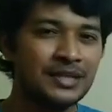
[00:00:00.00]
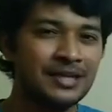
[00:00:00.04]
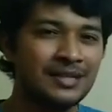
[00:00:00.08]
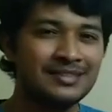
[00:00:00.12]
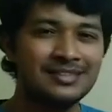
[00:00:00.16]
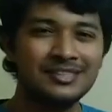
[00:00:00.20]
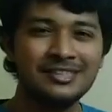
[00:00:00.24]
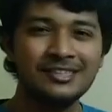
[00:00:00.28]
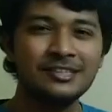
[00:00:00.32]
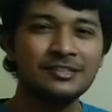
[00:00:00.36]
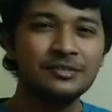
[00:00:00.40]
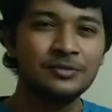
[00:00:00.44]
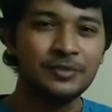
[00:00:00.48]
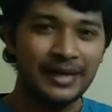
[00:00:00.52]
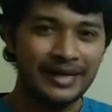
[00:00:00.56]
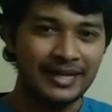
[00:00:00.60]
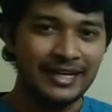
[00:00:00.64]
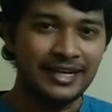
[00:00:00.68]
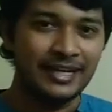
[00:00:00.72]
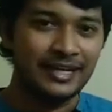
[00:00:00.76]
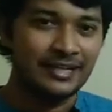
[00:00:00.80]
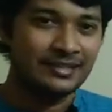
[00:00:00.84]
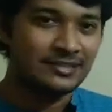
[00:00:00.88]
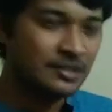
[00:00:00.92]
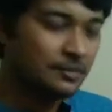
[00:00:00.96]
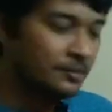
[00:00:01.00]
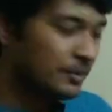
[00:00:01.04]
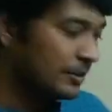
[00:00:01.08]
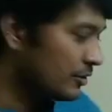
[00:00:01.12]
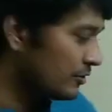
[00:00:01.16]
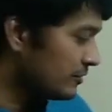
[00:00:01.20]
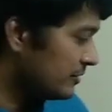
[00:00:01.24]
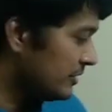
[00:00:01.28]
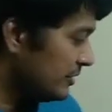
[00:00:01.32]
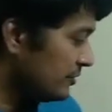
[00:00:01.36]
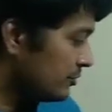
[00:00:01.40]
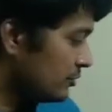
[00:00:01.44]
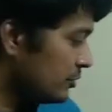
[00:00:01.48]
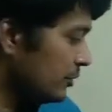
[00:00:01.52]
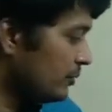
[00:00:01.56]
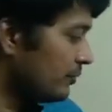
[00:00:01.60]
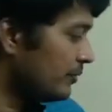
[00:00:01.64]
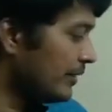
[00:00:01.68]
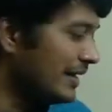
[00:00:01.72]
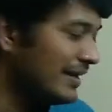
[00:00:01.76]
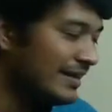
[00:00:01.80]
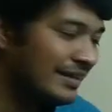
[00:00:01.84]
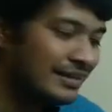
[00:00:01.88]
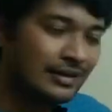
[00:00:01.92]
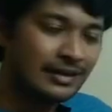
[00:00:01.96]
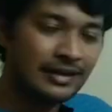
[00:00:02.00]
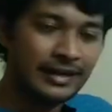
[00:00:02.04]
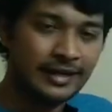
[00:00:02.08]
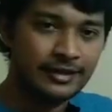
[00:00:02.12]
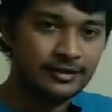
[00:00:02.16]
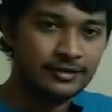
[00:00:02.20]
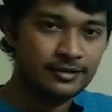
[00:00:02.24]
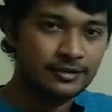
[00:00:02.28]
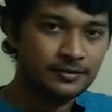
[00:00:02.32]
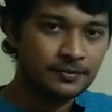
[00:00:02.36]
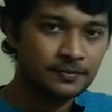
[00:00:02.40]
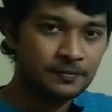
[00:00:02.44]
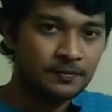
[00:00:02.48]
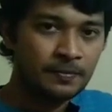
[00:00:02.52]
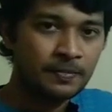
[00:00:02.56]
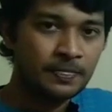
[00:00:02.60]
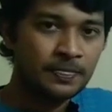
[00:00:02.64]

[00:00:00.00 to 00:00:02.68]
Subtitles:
This is very easy because these two are very related.